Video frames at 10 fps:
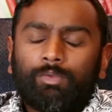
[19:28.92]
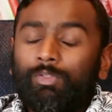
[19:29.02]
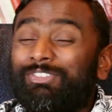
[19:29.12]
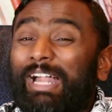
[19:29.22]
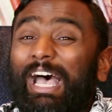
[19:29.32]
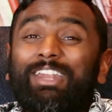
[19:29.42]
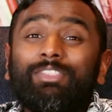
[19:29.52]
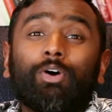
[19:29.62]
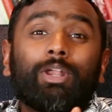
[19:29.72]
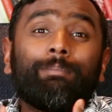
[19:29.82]
Listen, I
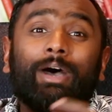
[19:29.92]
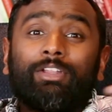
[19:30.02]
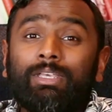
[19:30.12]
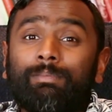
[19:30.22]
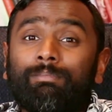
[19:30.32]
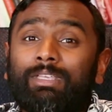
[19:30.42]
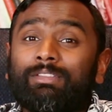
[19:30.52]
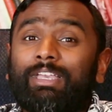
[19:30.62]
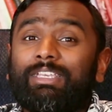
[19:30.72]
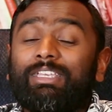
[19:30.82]
hadn't thought about him
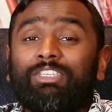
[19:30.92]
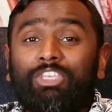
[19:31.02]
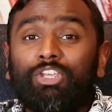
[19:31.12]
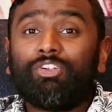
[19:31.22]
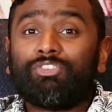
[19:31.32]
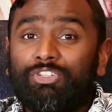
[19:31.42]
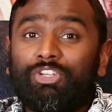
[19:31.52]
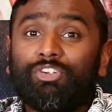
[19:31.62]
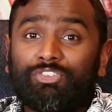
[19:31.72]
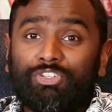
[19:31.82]
in like years and
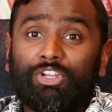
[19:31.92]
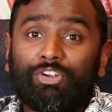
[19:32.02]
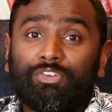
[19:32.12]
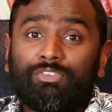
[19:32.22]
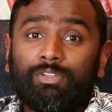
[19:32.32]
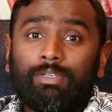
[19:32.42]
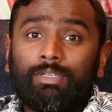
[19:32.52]
years and years.